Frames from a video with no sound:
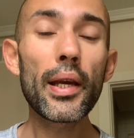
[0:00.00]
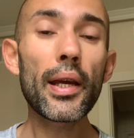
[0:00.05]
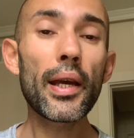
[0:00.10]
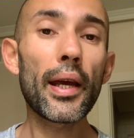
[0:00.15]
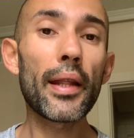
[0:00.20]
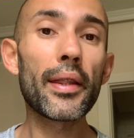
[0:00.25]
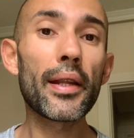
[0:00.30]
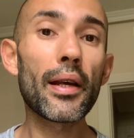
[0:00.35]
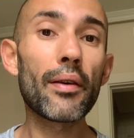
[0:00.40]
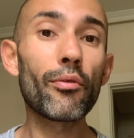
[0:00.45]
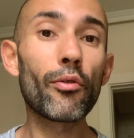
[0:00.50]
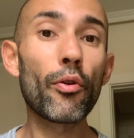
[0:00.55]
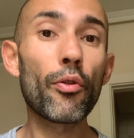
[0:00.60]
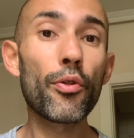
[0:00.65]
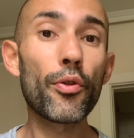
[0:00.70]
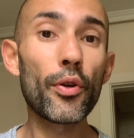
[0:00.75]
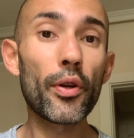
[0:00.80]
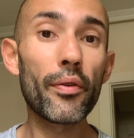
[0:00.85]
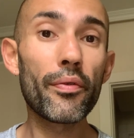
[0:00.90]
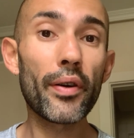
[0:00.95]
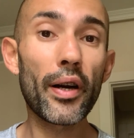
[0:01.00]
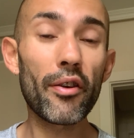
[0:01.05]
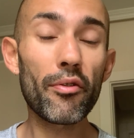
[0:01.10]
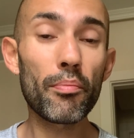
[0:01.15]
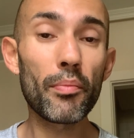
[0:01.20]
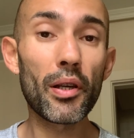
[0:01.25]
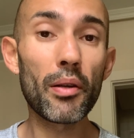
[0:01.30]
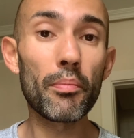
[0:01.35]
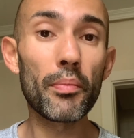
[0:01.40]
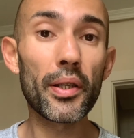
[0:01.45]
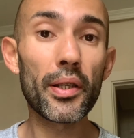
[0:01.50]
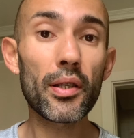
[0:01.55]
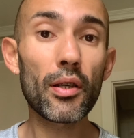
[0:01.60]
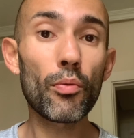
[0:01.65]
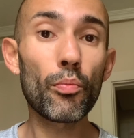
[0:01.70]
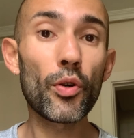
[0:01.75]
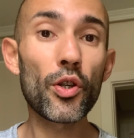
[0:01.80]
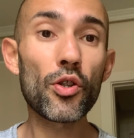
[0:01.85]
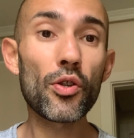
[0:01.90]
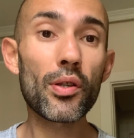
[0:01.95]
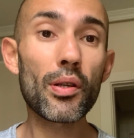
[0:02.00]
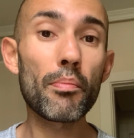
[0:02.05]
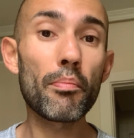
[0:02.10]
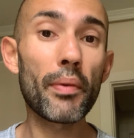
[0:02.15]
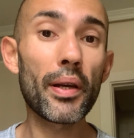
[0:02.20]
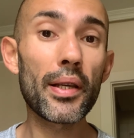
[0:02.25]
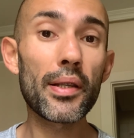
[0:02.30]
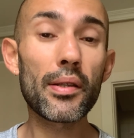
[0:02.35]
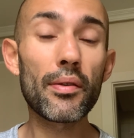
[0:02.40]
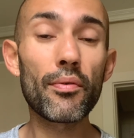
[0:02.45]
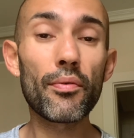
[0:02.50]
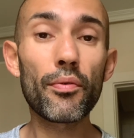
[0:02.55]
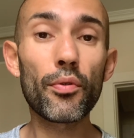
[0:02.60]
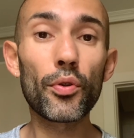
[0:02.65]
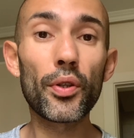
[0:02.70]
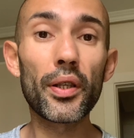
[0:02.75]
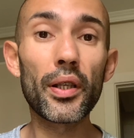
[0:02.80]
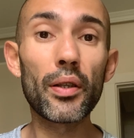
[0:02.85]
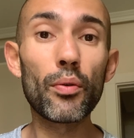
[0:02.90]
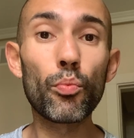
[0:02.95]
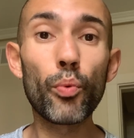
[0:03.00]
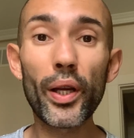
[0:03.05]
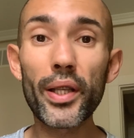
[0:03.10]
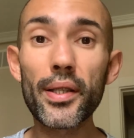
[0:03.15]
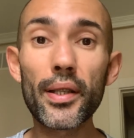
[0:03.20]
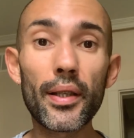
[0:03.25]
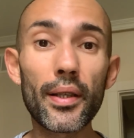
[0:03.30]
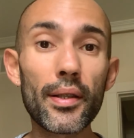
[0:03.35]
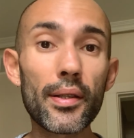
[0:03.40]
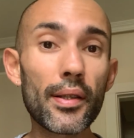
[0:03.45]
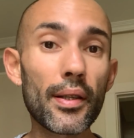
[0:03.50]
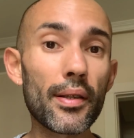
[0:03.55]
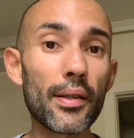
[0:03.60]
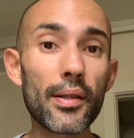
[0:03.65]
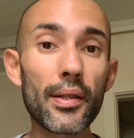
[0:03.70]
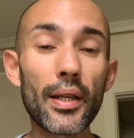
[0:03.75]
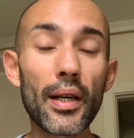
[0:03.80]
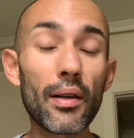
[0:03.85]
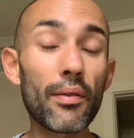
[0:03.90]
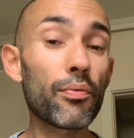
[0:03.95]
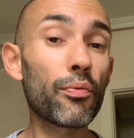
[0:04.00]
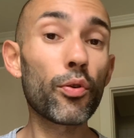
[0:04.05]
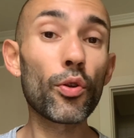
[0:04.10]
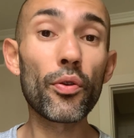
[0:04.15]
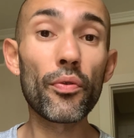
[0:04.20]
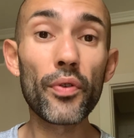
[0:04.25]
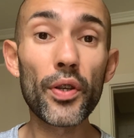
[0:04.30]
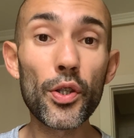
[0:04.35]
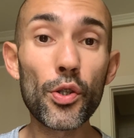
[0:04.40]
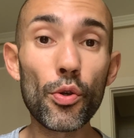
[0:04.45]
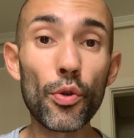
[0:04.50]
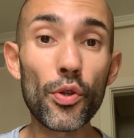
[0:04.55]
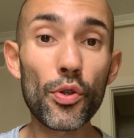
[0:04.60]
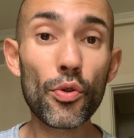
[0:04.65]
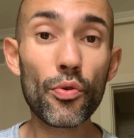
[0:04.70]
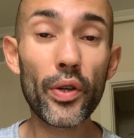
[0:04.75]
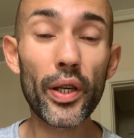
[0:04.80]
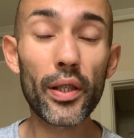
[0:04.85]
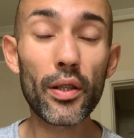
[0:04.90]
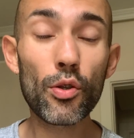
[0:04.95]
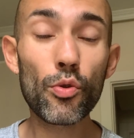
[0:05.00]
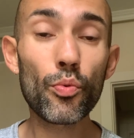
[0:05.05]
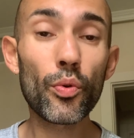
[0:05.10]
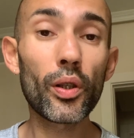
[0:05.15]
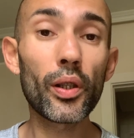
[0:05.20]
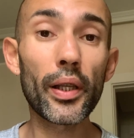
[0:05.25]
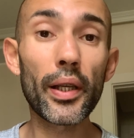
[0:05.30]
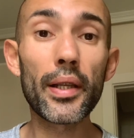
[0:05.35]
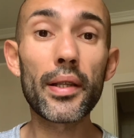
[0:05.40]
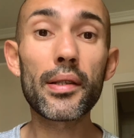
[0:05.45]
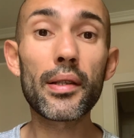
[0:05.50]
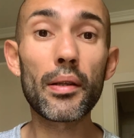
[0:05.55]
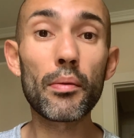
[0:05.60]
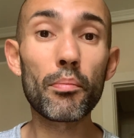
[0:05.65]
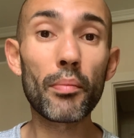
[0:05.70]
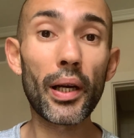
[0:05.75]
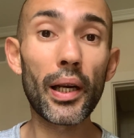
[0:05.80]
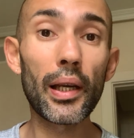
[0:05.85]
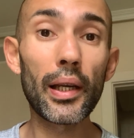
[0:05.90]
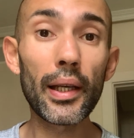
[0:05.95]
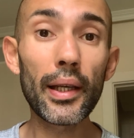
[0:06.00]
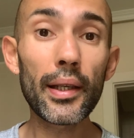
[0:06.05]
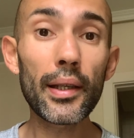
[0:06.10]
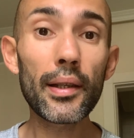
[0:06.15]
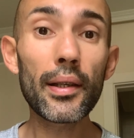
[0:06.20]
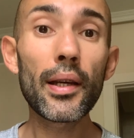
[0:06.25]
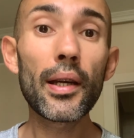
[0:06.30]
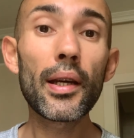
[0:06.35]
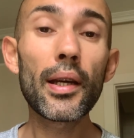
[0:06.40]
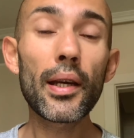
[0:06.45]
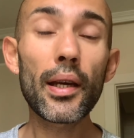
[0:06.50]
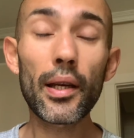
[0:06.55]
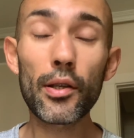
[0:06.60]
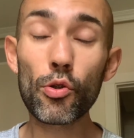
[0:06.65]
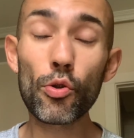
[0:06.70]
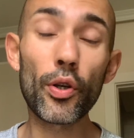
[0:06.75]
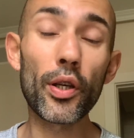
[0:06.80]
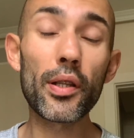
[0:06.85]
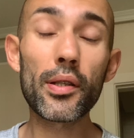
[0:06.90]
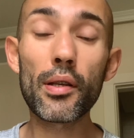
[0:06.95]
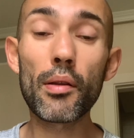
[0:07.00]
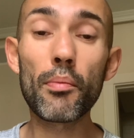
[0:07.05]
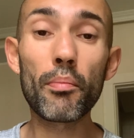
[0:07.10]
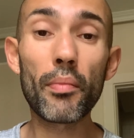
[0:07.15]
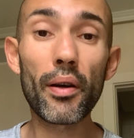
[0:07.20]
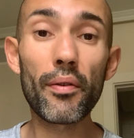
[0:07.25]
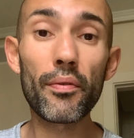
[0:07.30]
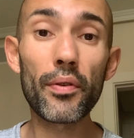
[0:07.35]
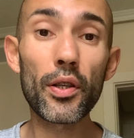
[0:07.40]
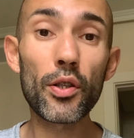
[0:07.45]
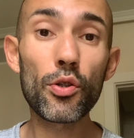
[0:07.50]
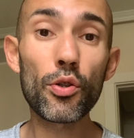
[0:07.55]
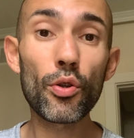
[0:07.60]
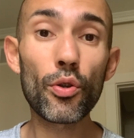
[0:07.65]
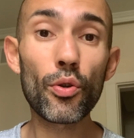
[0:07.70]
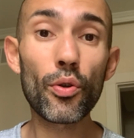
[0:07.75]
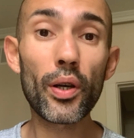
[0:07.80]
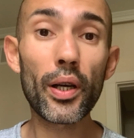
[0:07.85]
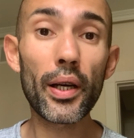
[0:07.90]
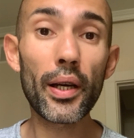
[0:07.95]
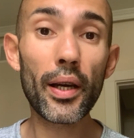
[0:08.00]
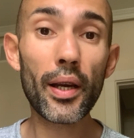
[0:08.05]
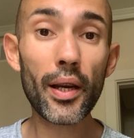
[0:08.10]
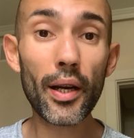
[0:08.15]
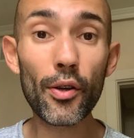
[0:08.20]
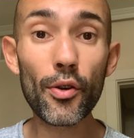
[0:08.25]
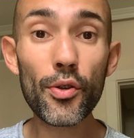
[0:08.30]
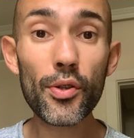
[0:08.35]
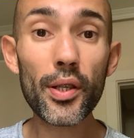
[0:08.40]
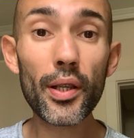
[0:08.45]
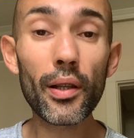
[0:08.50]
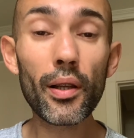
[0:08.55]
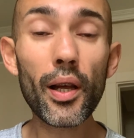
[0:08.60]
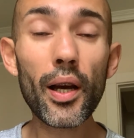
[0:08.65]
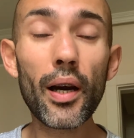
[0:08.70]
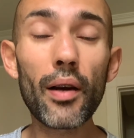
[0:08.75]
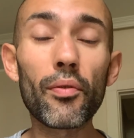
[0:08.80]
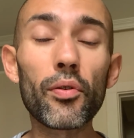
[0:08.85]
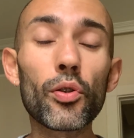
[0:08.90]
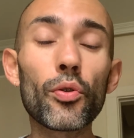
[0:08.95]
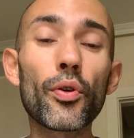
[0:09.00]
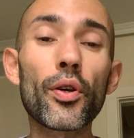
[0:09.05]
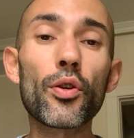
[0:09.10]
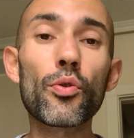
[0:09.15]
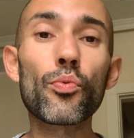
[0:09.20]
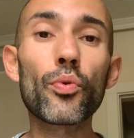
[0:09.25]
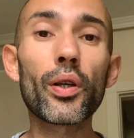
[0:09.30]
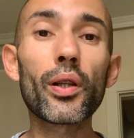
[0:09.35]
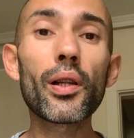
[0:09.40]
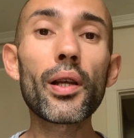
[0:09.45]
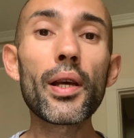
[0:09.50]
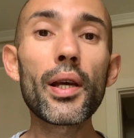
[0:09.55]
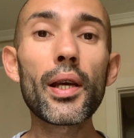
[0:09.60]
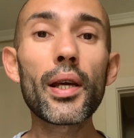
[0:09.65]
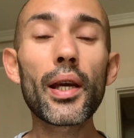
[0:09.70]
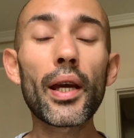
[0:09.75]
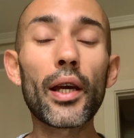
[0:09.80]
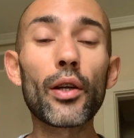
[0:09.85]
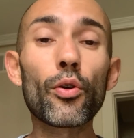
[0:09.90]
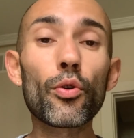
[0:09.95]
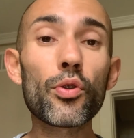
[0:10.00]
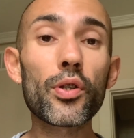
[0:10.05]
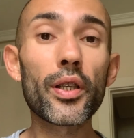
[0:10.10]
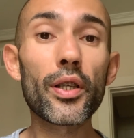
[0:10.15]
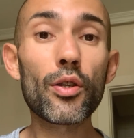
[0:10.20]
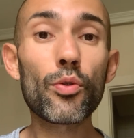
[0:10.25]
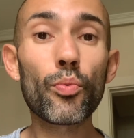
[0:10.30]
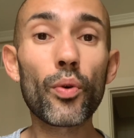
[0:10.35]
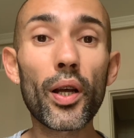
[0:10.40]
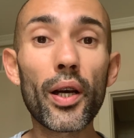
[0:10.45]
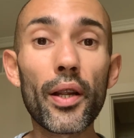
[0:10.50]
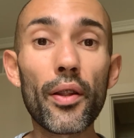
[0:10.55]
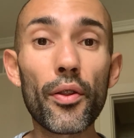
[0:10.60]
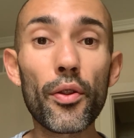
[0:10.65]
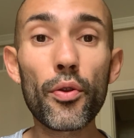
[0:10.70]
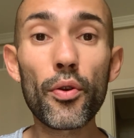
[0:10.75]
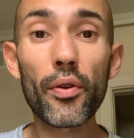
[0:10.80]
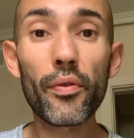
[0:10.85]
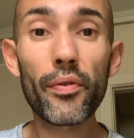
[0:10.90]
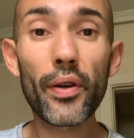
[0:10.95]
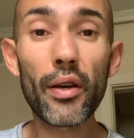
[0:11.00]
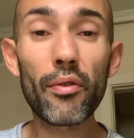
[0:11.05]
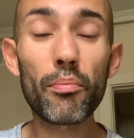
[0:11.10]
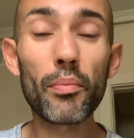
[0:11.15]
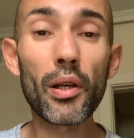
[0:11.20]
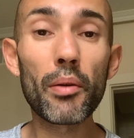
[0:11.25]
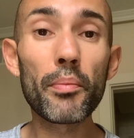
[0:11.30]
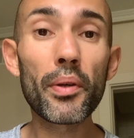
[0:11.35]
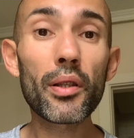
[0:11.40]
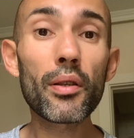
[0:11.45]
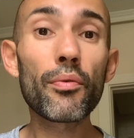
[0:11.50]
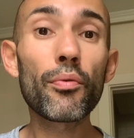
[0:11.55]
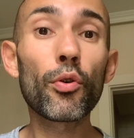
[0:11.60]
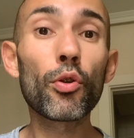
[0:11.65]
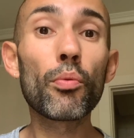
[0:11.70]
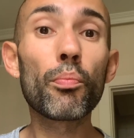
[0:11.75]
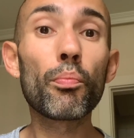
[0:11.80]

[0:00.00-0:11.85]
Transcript: And then I've got 35mm, which is amazing for the weddings and stuff. For the video is great as well. It's in my link, so it's in my video carousel. Have a look as well. And also there's 135mm for the